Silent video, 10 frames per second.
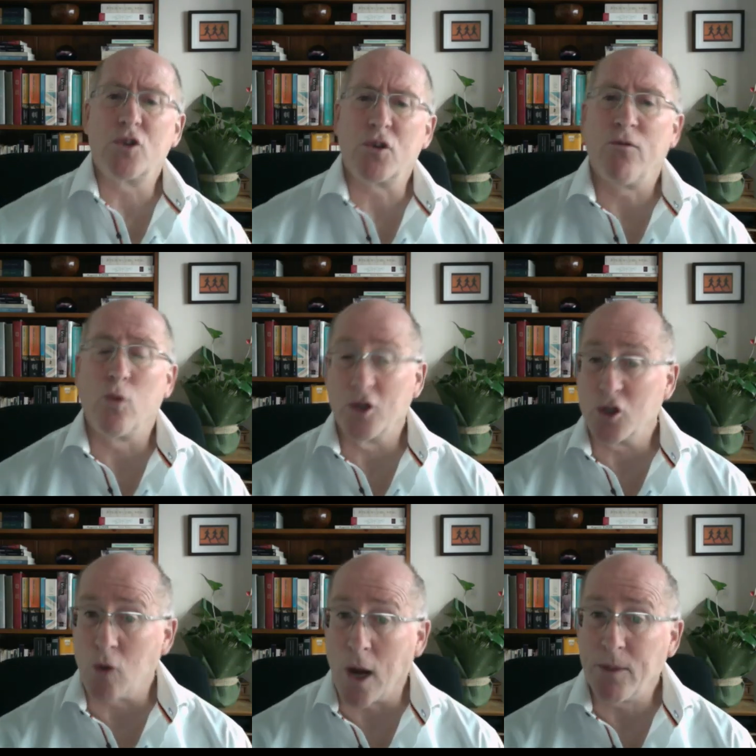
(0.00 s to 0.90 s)
for
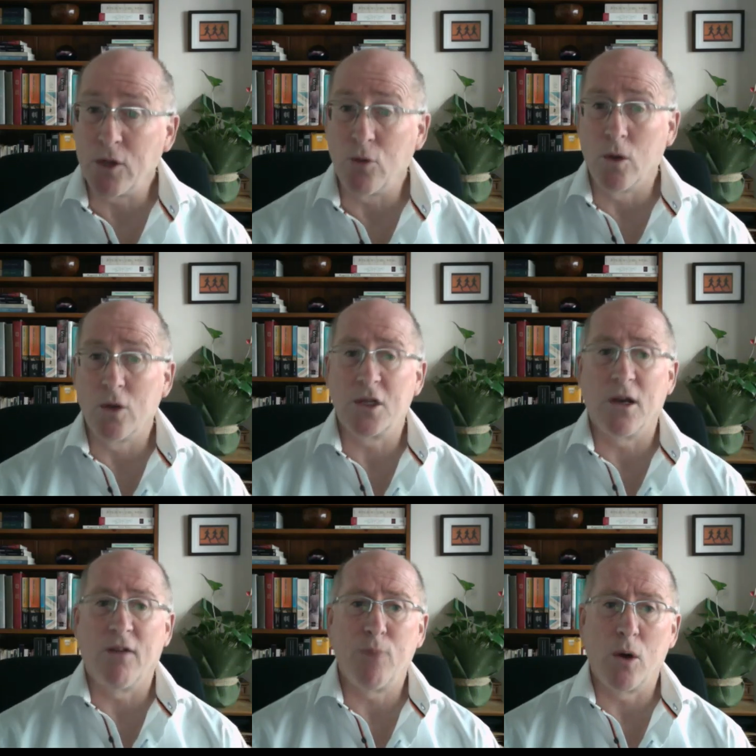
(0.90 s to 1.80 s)
describing the words
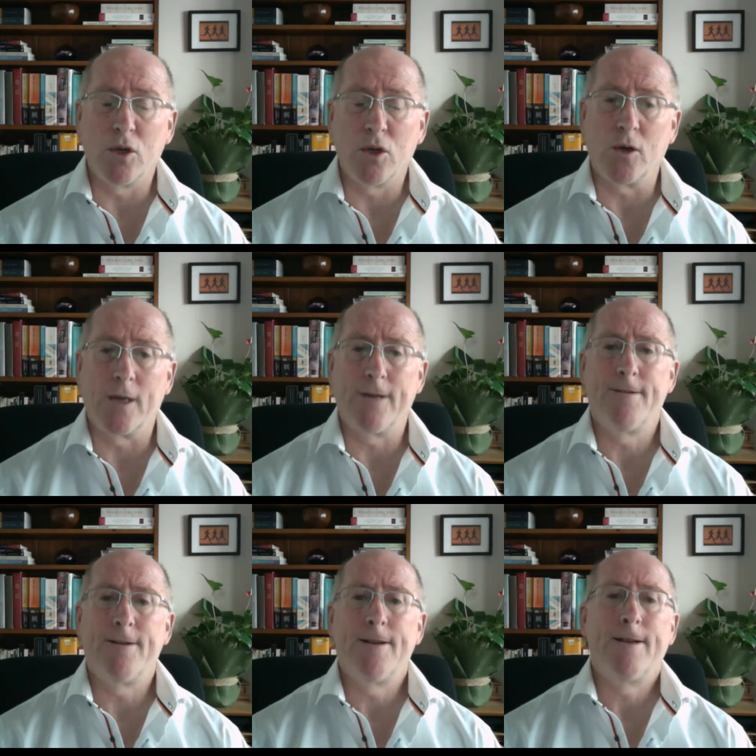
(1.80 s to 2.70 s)
of poetry,
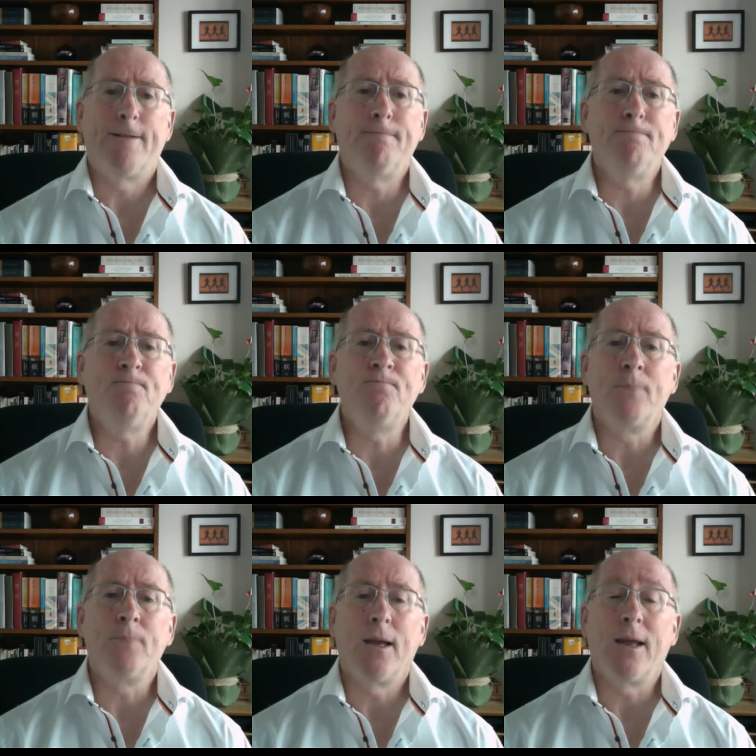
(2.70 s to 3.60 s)

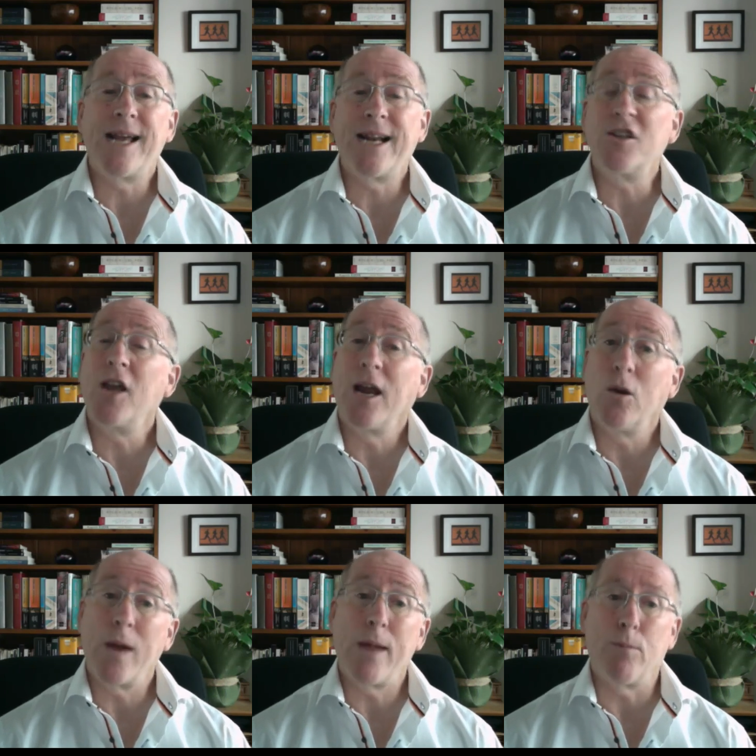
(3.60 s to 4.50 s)
and that is
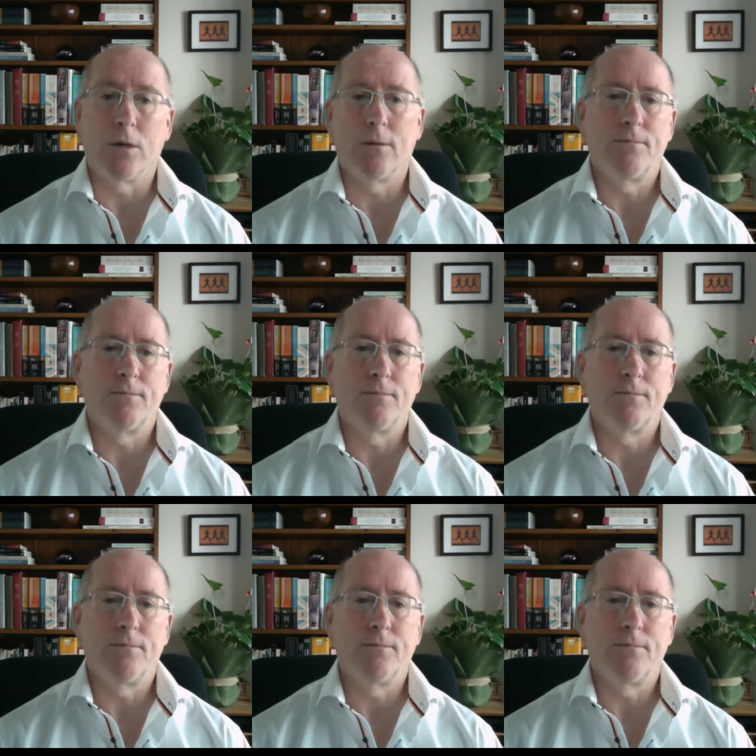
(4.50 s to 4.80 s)
grammar.